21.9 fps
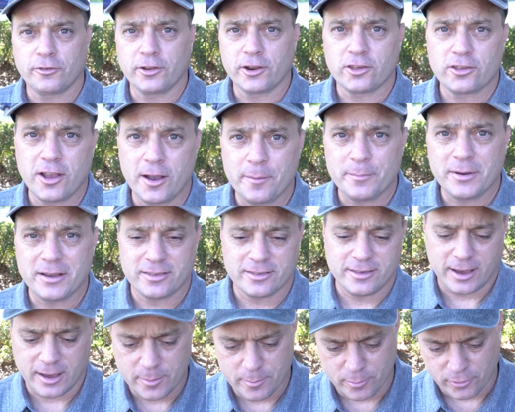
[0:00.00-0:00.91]
finished up my
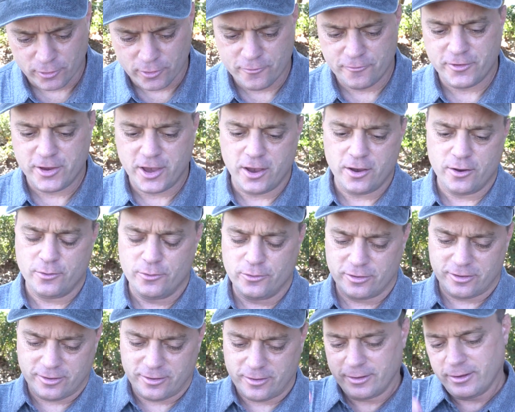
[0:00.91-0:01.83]
second
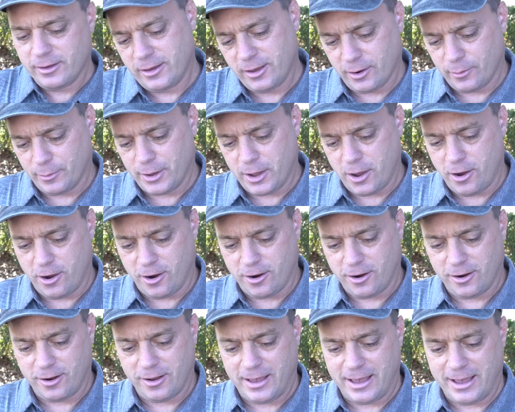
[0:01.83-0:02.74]
Barufio's. Here we
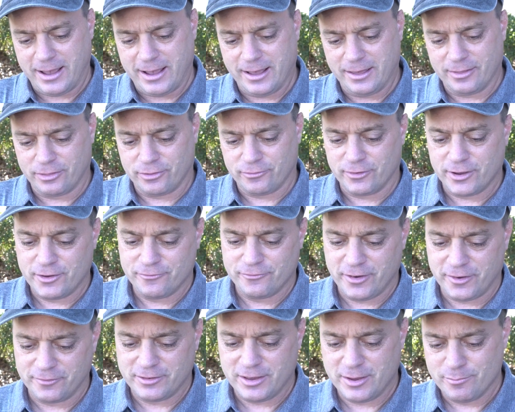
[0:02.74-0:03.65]
are at
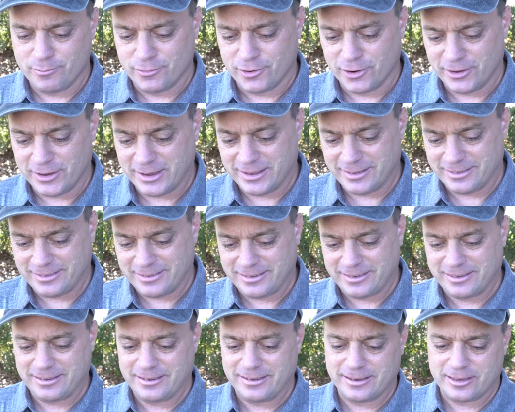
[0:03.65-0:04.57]
350
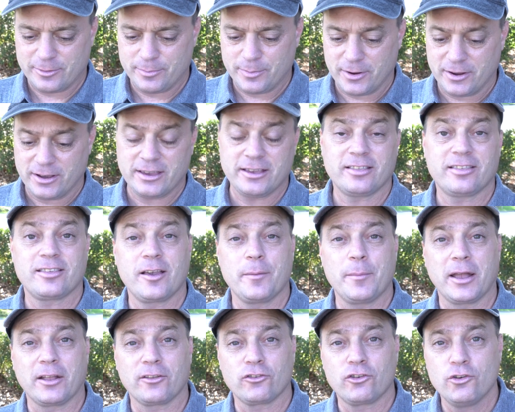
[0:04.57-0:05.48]
brilliant experience.
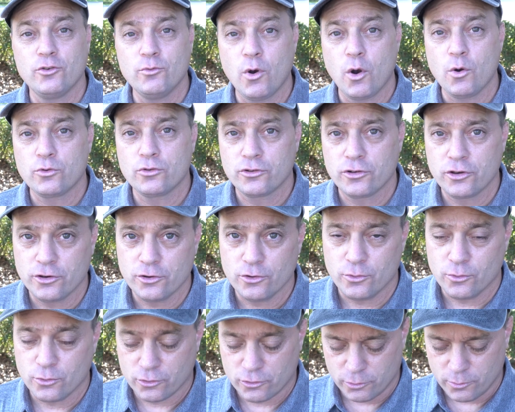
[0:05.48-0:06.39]
I'm at
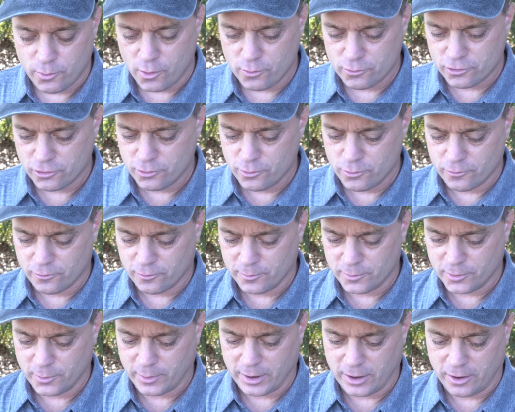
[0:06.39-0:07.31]
202
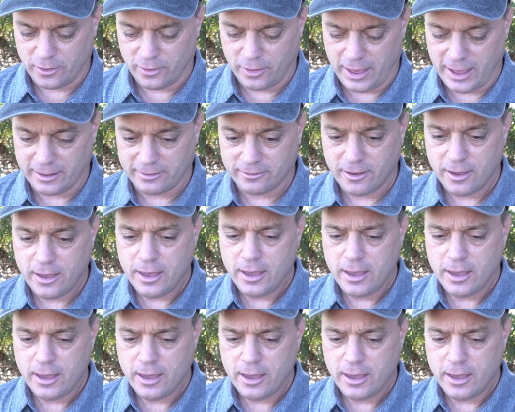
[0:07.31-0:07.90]
from doing all that.